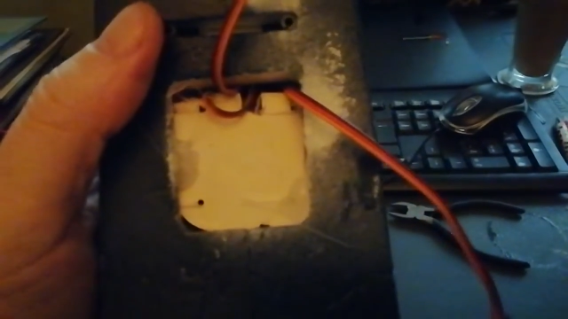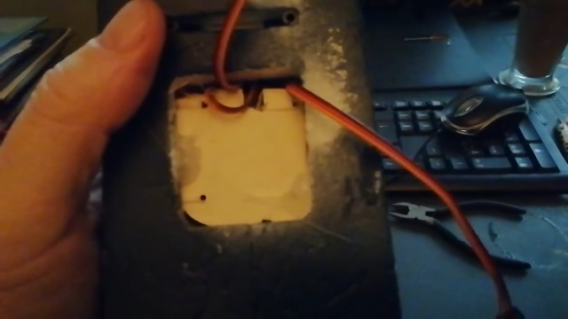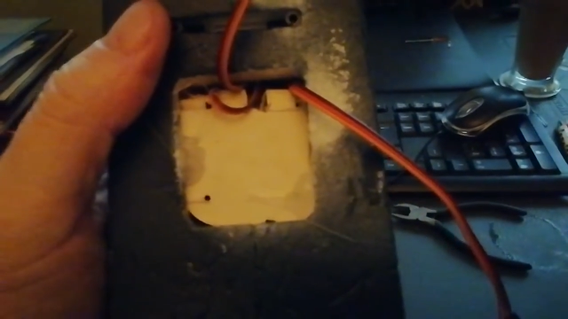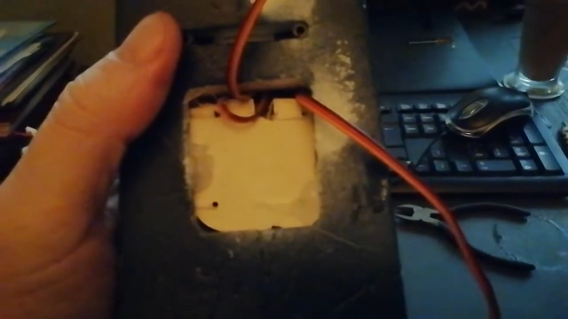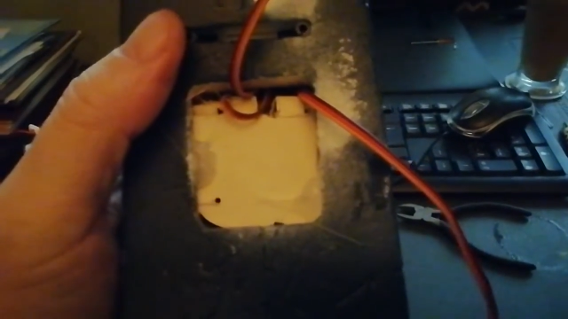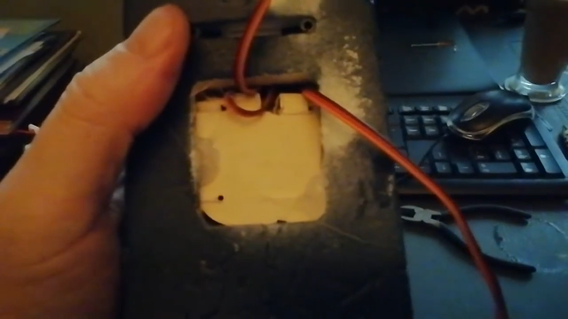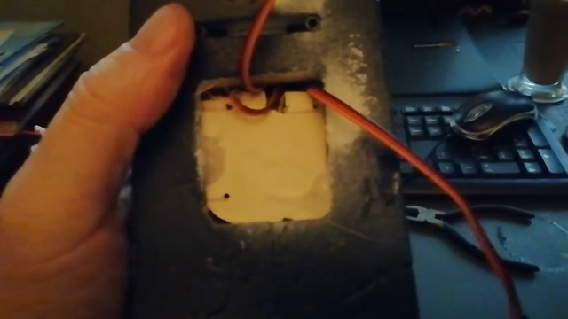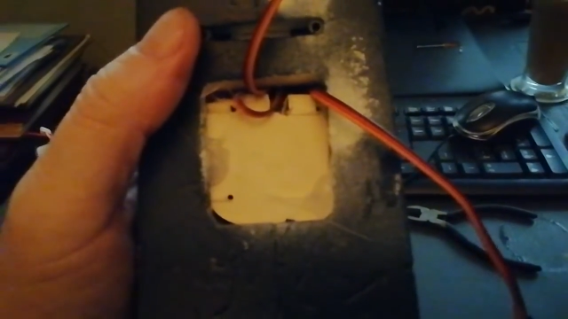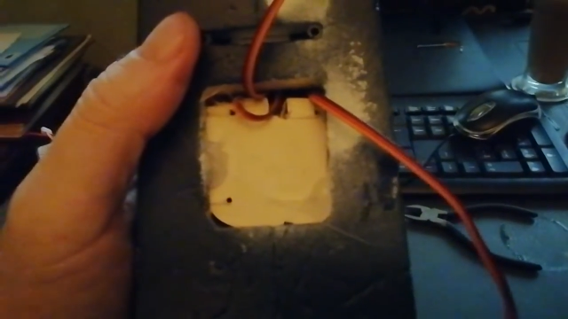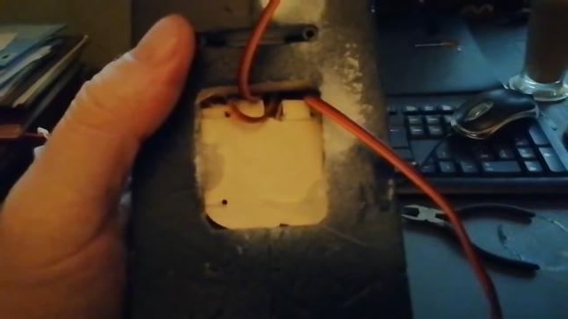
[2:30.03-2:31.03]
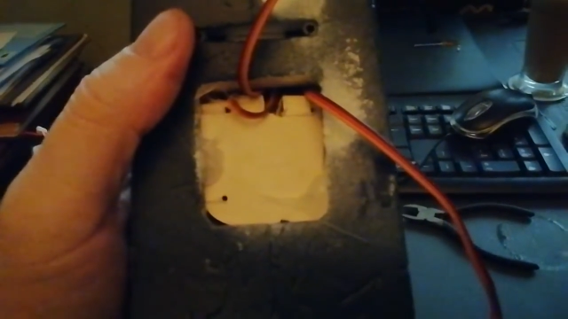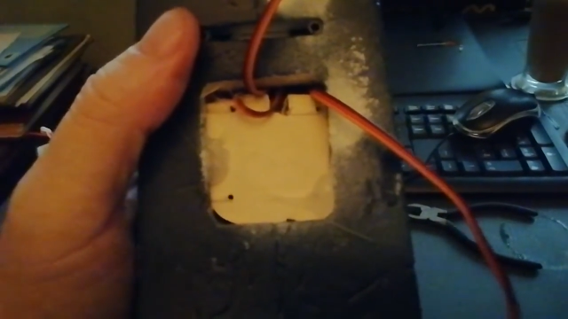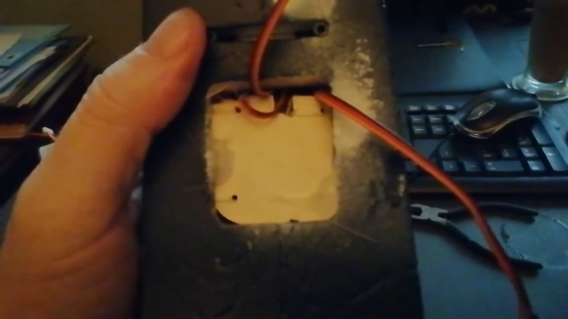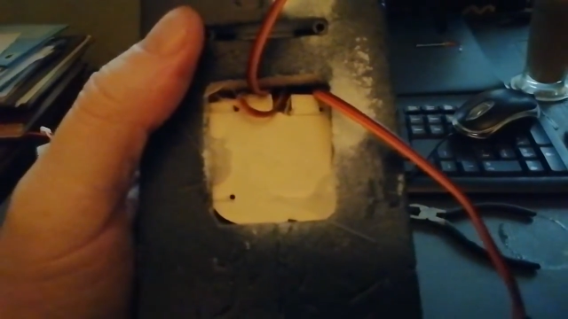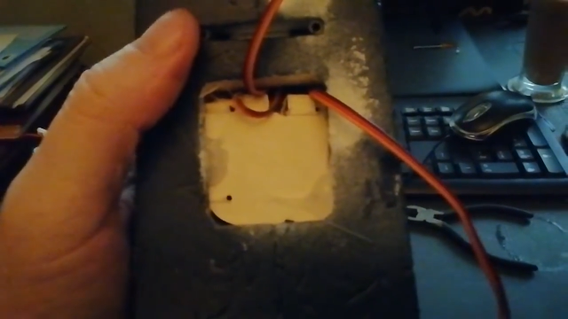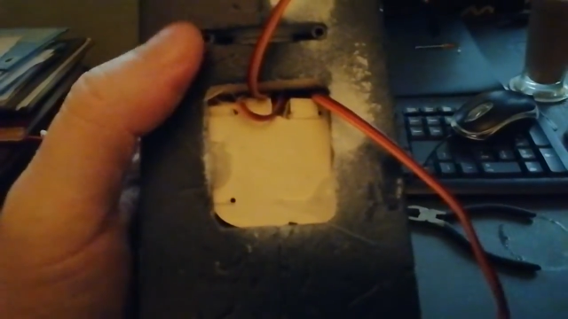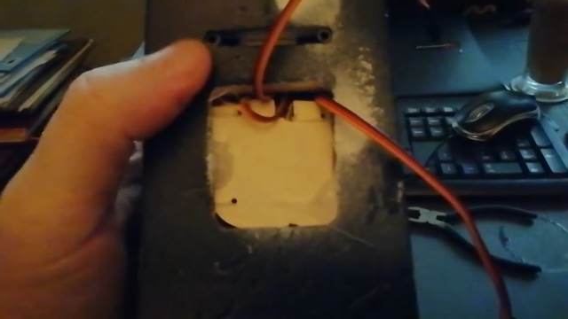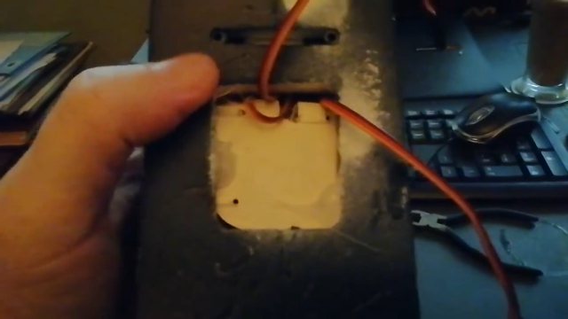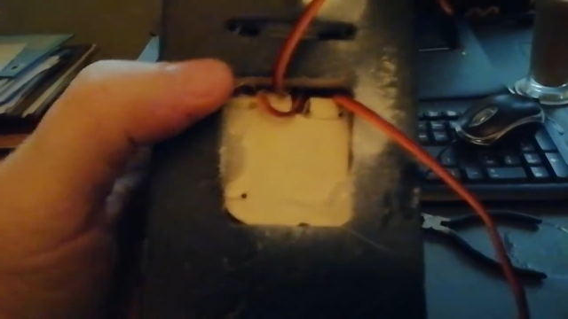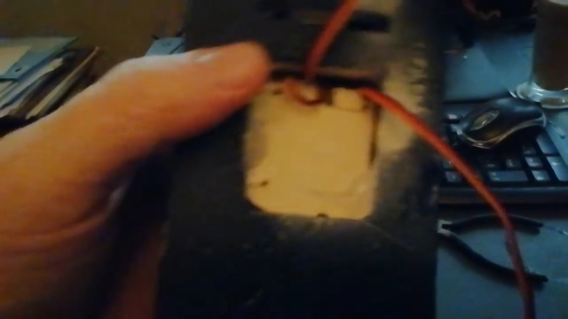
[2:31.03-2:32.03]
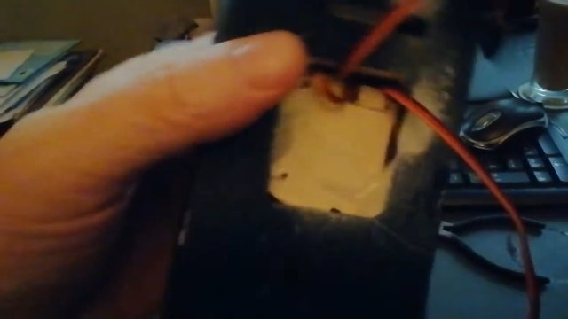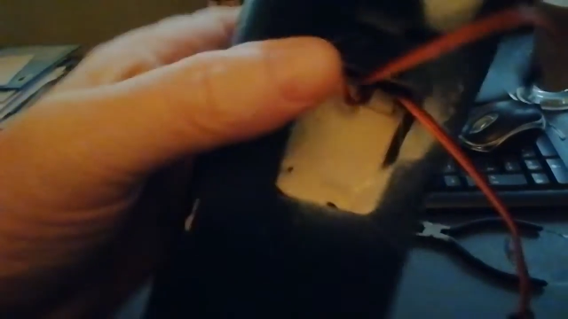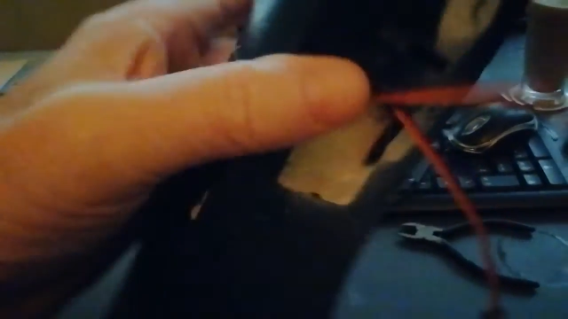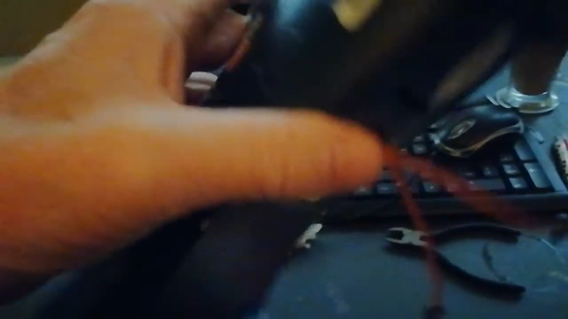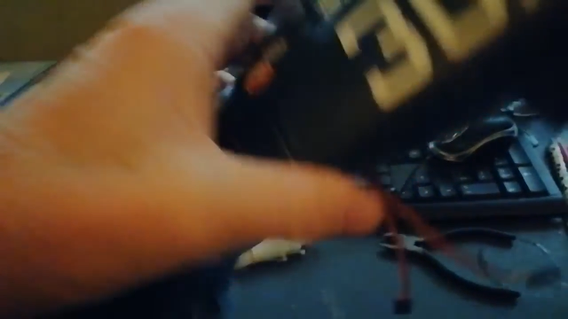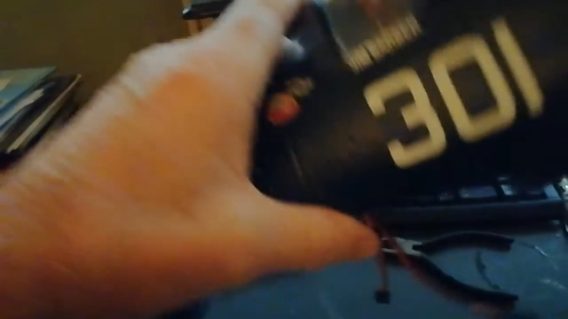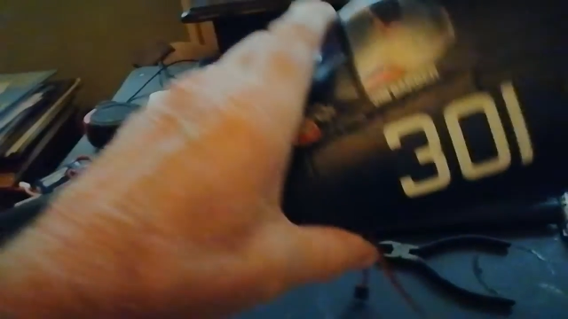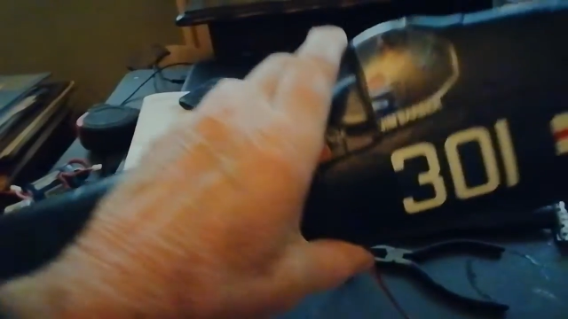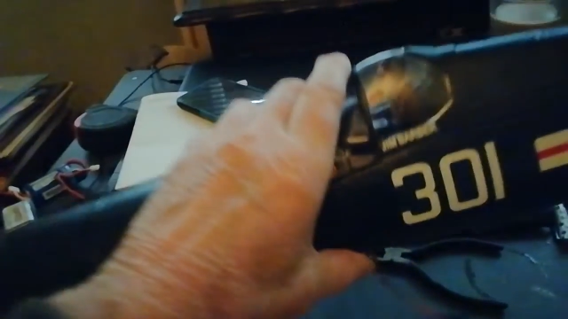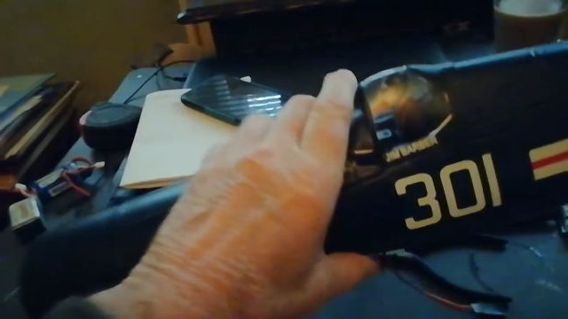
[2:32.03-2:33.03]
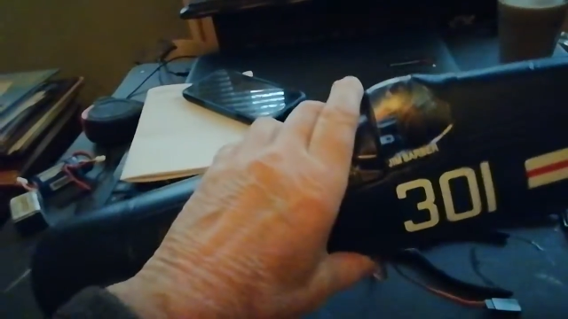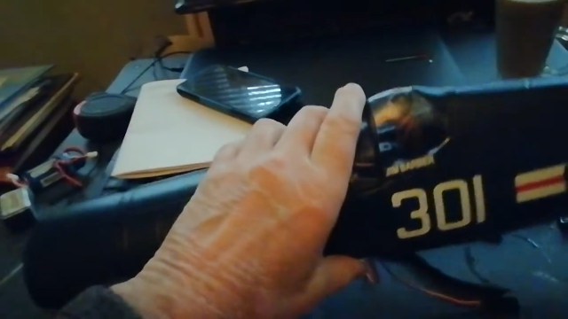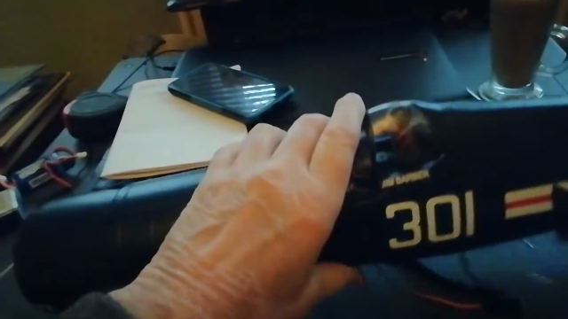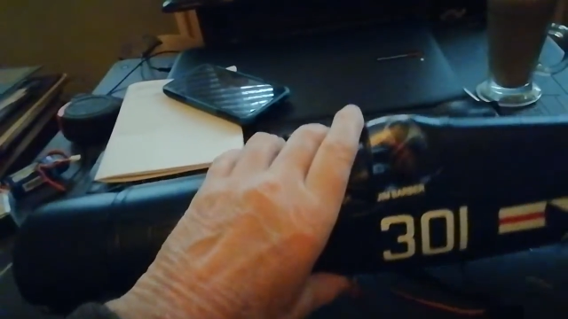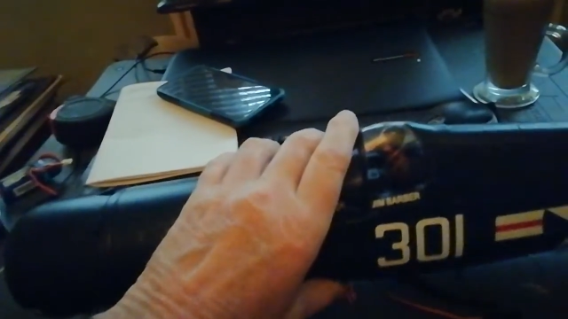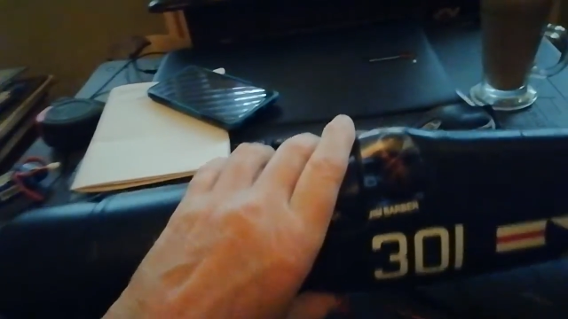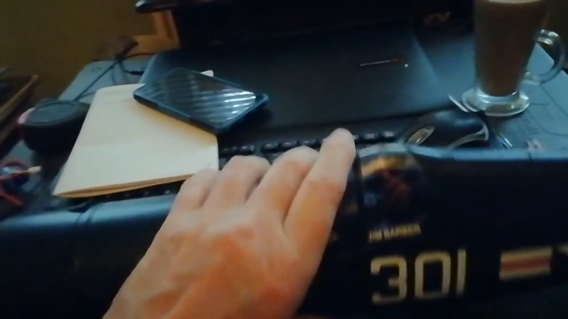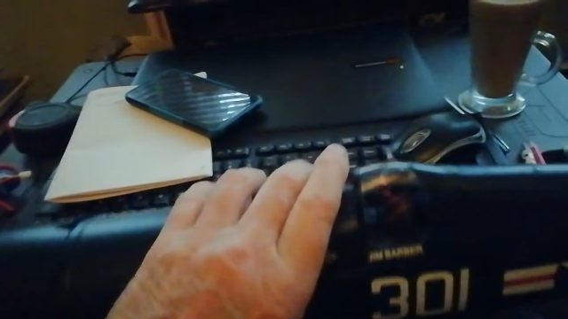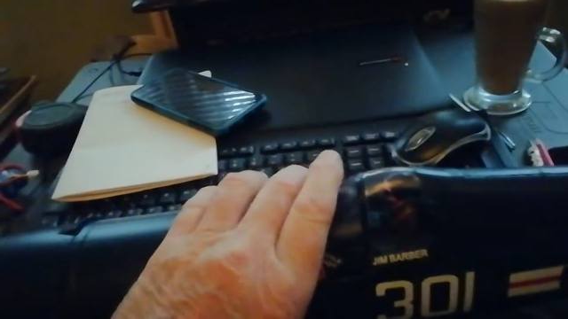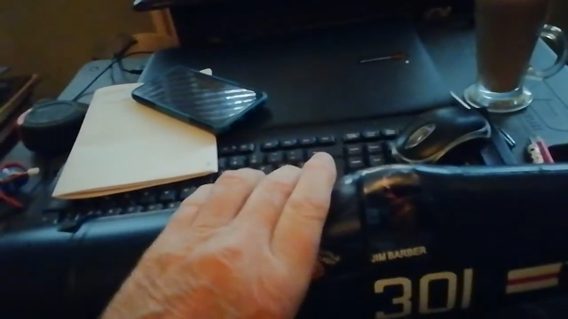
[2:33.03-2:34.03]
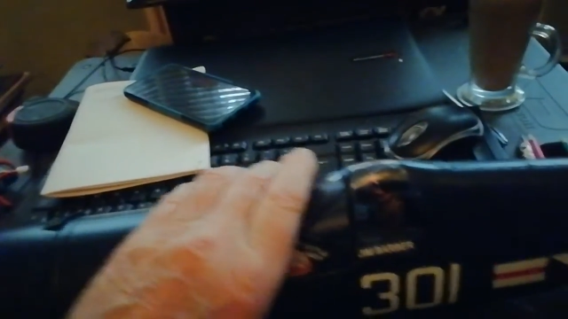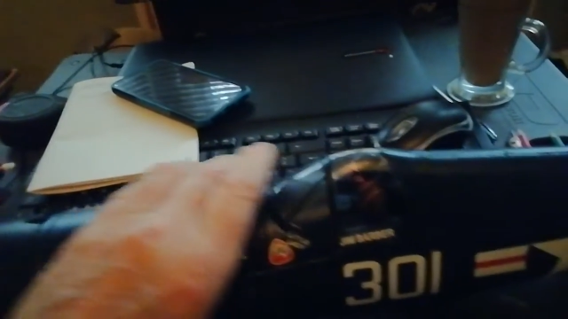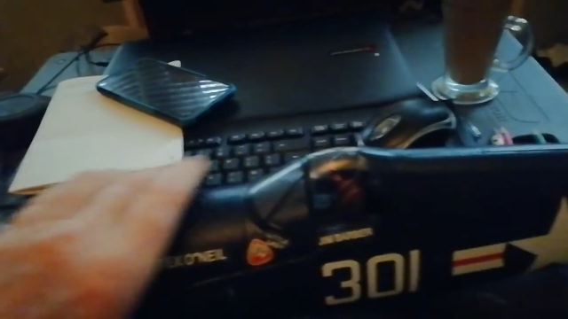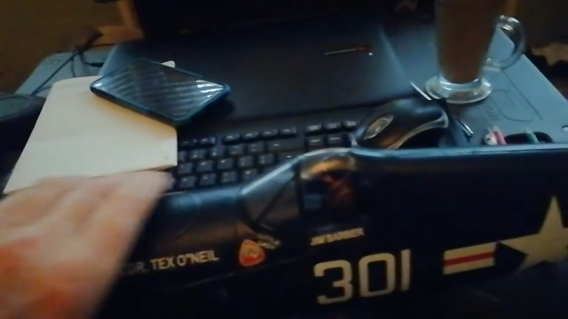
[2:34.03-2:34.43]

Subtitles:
Nobody's mouth can be seen.